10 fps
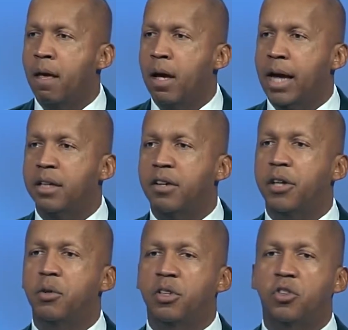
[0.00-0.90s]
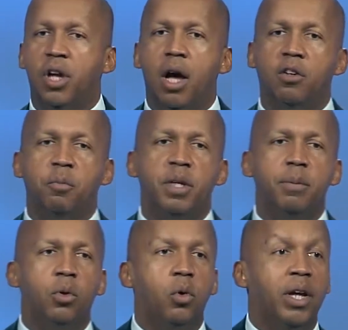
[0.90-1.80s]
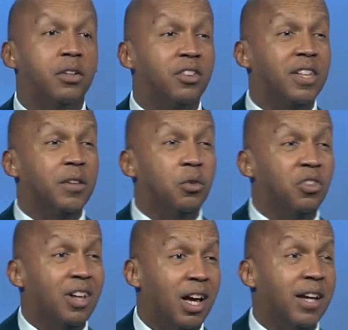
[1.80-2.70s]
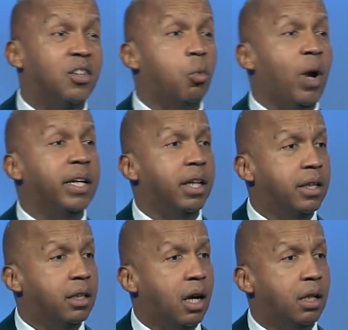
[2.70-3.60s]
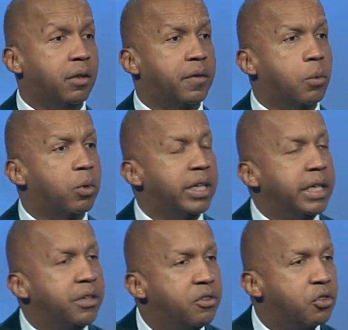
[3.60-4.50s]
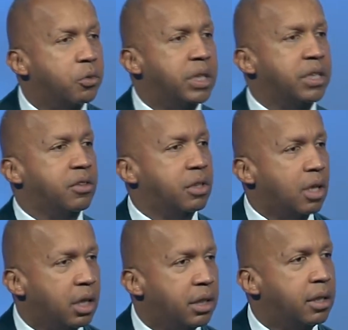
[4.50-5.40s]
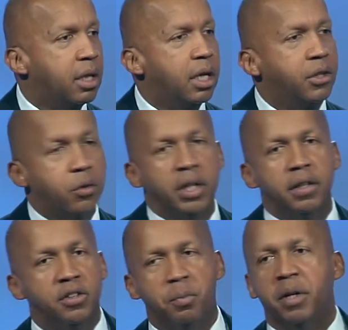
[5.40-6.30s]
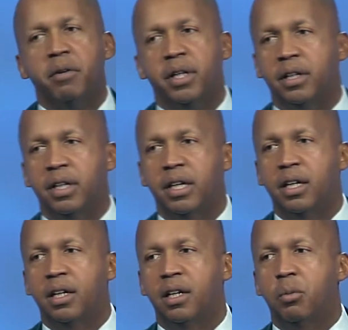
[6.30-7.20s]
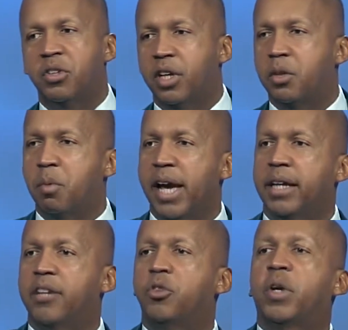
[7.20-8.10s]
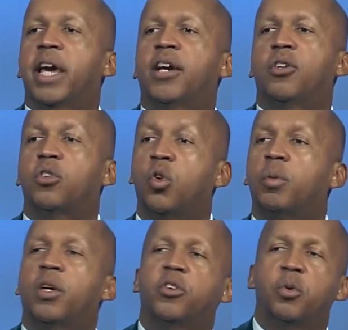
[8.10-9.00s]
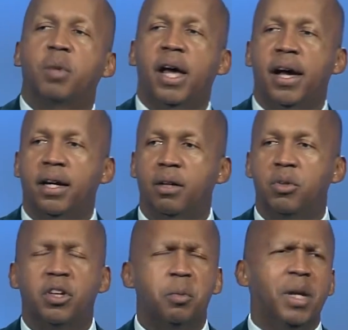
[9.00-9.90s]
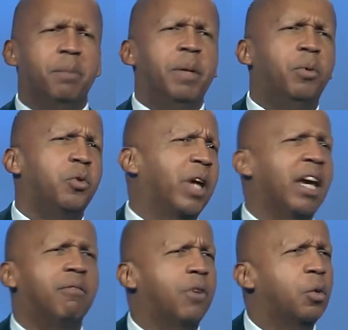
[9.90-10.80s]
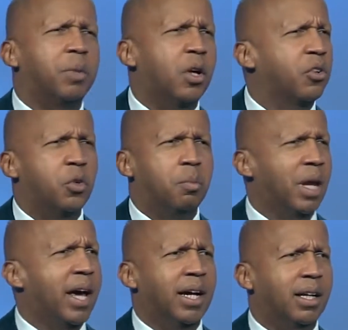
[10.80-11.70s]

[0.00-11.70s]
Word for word: I can tell you as a child of people who had to see those signs, white and colored, there were injuries done during this period. We said to black kids, you can't go to school because you're black. We said to black people, you can't vote because you're black.